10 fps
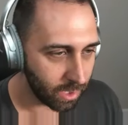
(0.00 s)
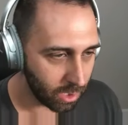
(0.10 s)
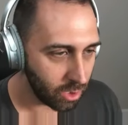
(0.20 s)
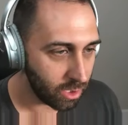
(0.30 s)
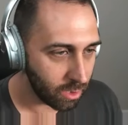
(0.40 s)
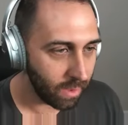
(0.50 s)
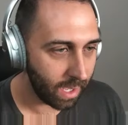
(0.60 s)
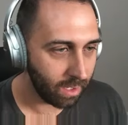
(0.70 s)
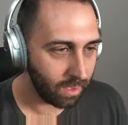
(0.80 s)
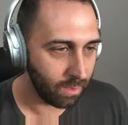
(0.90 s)
Did you do
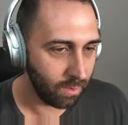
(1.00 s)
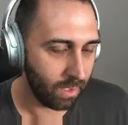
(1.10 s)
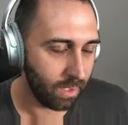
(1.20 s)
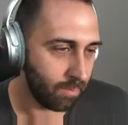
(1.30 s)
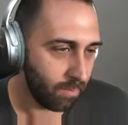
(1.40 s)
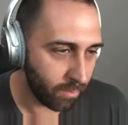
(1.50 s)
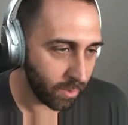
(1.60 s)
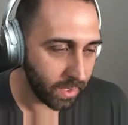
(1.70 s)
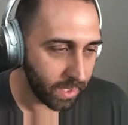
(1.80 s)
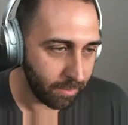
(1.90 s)
that
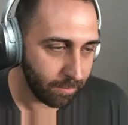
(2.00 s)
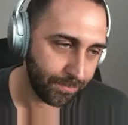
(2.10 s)
fully?